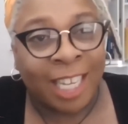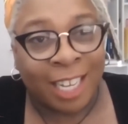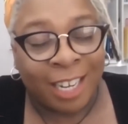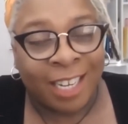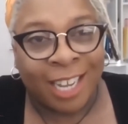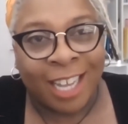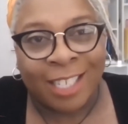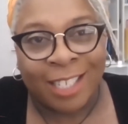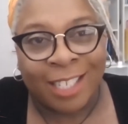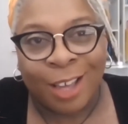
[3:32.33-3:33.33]
You need to
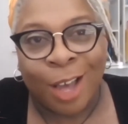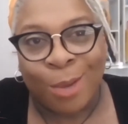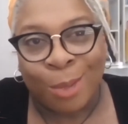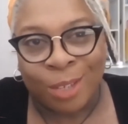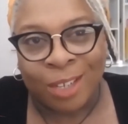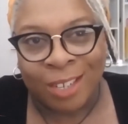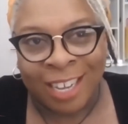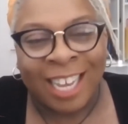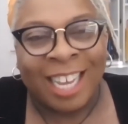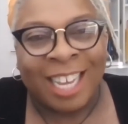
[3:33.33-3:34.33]
ask the host,
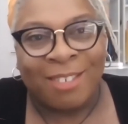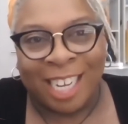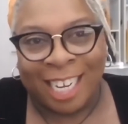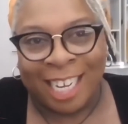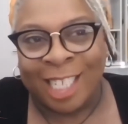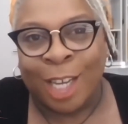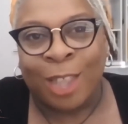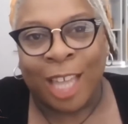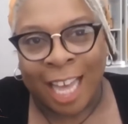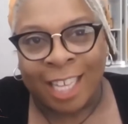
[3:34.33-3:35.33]
really. So
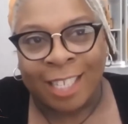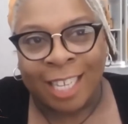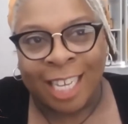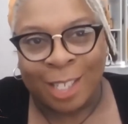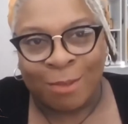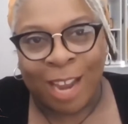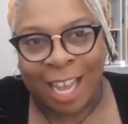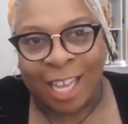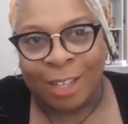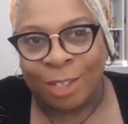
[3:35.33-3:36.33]
that is
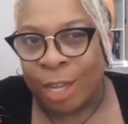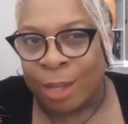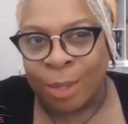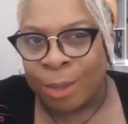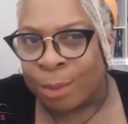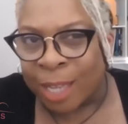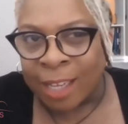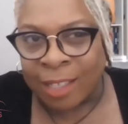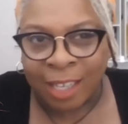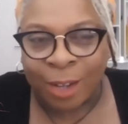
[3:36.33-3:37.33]
around, who's
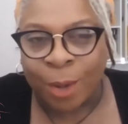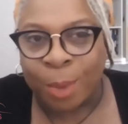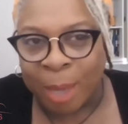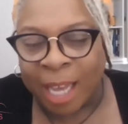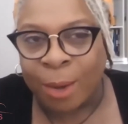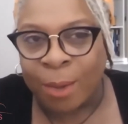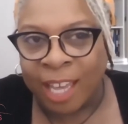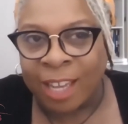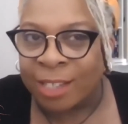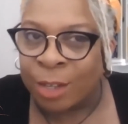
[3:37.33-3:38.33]
actually got the power there,
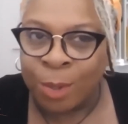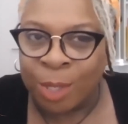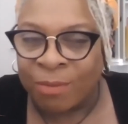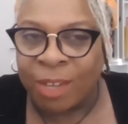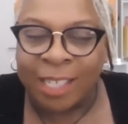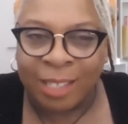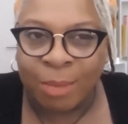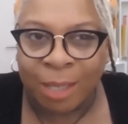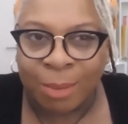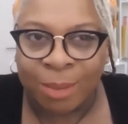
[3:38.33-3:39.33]
because who's inviting
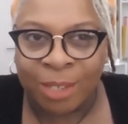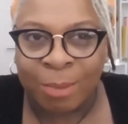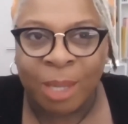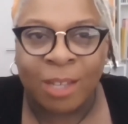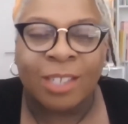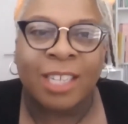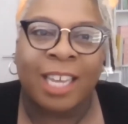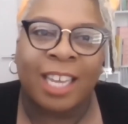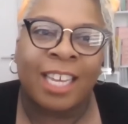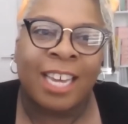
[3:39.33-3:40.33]
people to the
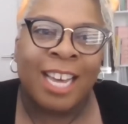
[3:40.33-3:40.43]
party.